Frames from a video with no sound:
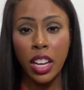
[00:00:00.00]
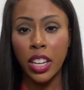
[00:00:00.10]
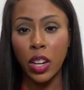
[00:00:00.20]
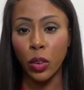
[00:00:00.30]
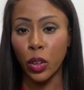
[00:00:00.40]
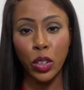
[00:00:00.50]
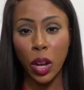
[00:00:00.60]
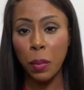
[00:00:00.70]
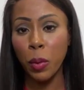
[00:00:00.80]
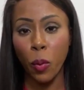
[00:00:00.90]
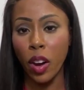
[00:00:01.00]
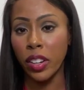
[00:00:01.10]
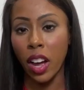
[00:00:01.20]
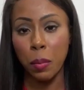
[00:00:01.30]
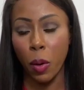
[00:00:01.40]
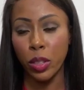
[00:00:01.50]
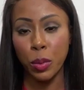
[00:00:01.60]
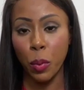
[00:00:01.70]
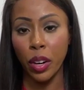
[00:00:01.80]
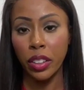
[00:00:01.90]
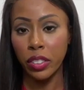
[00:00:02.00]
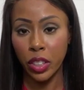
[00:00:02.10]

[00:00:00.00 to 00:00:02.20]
you know, you're number one, not in Baltimore.